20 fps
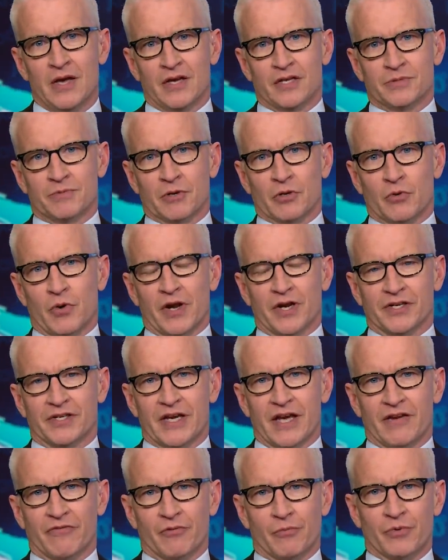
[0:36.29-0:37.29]
It's been quite a
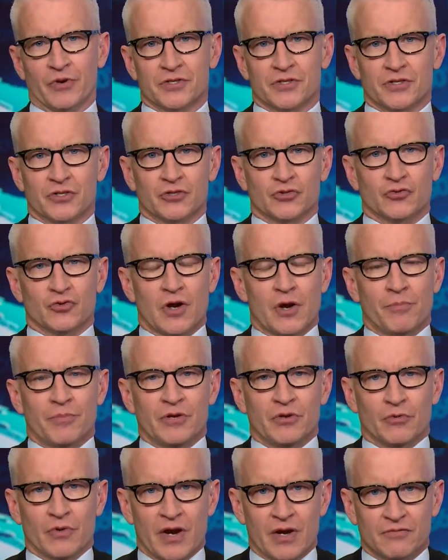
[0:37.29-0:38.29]
day for President Trump.
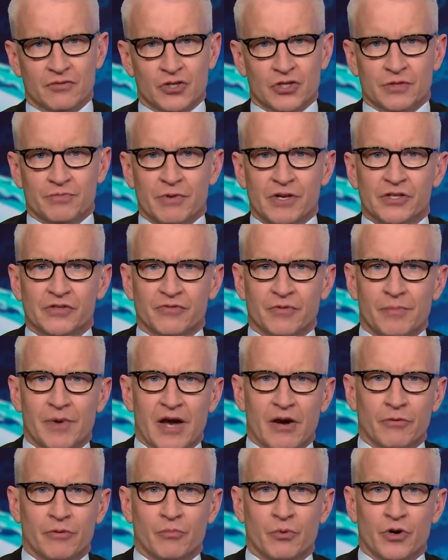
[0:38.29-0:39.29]
He arrives just minutes from
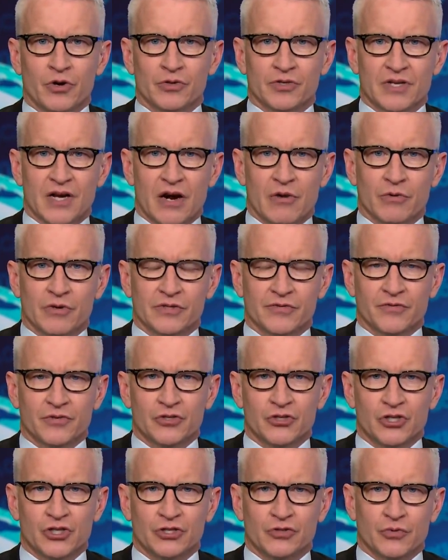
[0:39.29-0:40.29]
now in Buenos Aires for
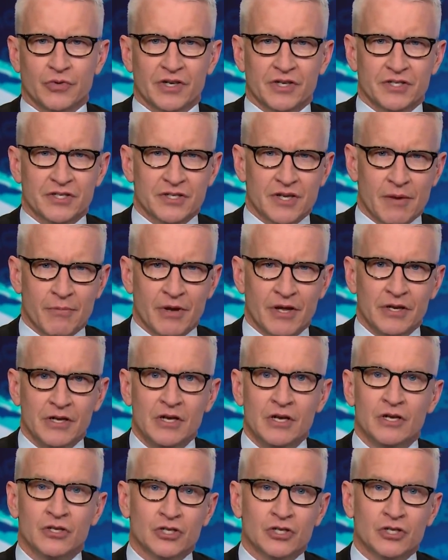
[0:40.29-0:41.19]
the G20 summit.